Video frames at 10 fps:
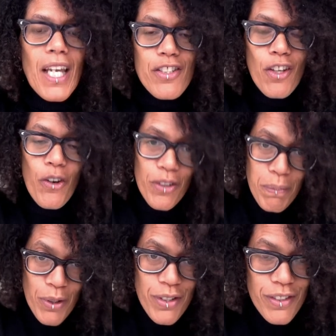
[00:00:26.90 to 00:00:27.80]
So the
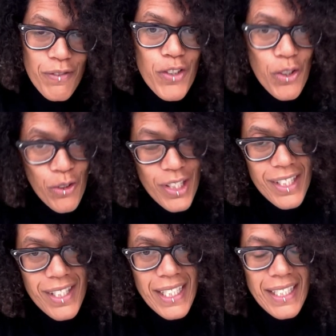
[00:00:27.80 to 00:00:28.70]
process of
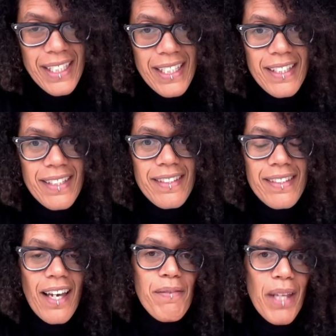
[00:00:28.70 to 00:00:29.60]
choice
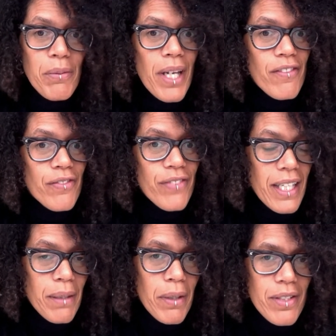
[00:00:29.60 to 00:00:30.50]
is that we have a
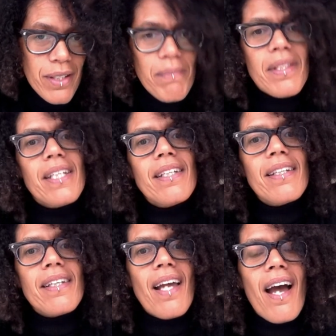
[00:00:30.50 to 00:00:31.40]
feeling about
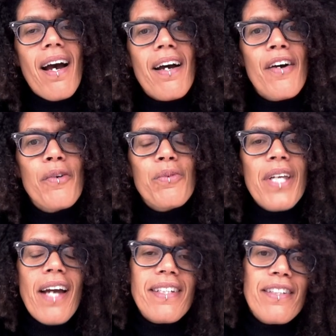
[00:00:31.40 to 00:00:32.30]
something.
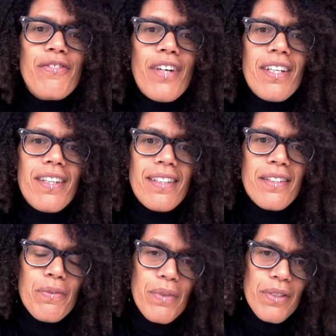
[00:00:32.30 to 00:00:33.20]
We identify that
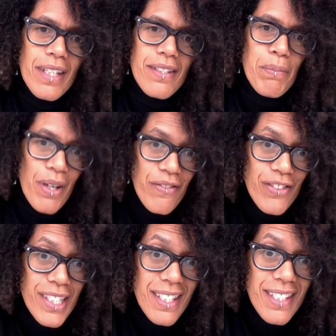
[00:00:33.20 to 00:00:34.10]
there's a
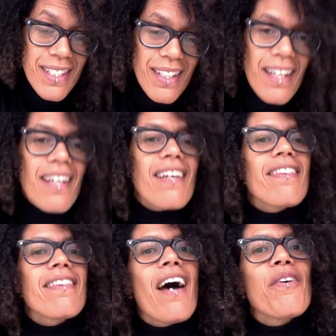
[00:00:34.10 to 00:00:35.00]
preference,
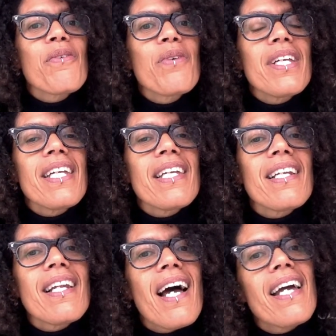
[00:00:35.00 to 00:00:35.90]
that
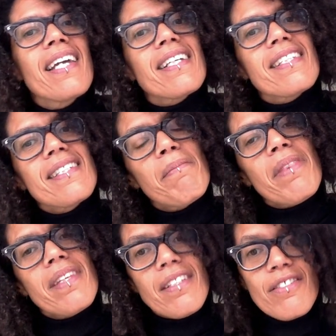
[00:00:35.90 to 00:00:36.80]
we like some
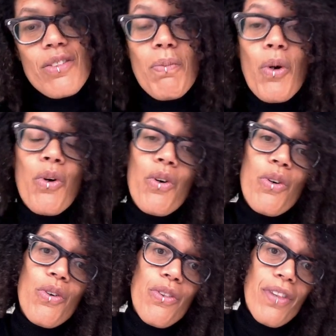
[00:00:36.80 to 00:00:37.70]
things
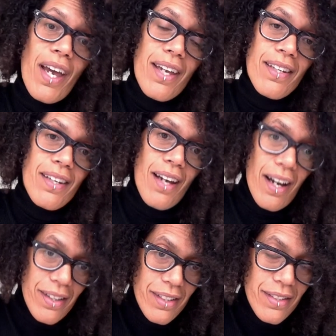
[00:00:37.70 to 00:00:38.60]
more than
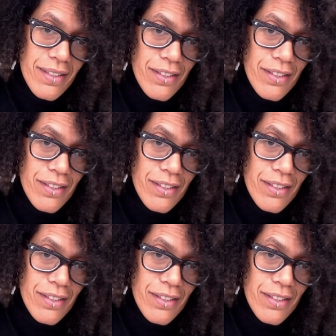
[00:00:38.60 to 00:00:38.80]
others.